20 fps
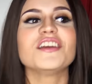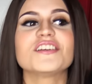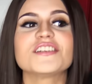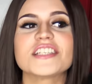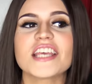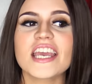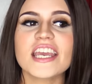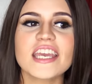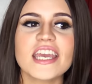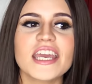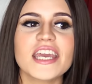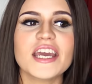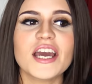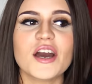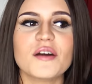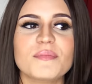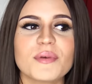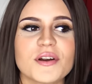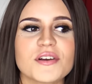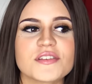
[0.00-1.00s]
You're taking
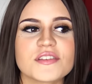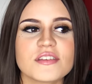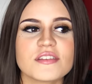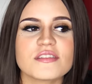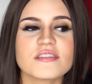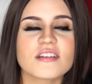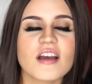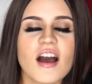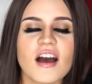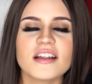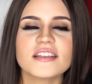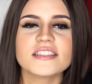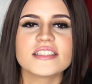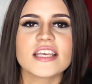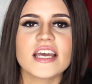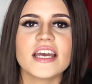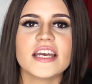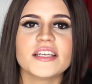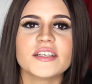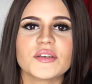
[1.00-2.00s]
a person's
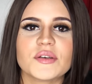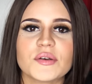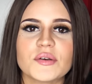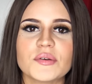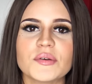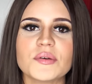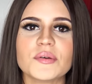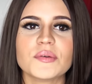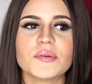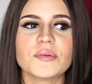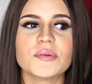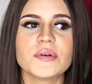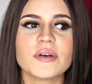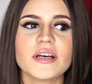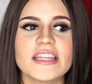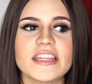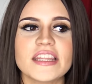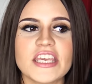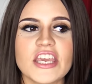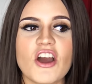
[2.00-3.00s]
content who
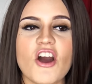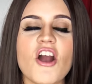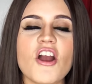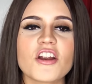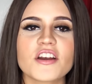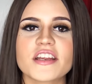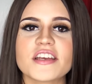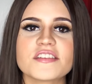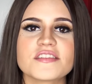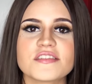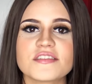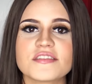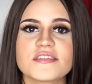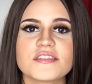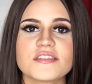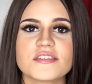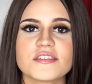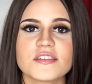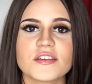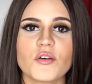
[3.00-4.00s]
the
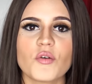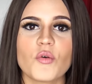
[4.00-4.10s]
artists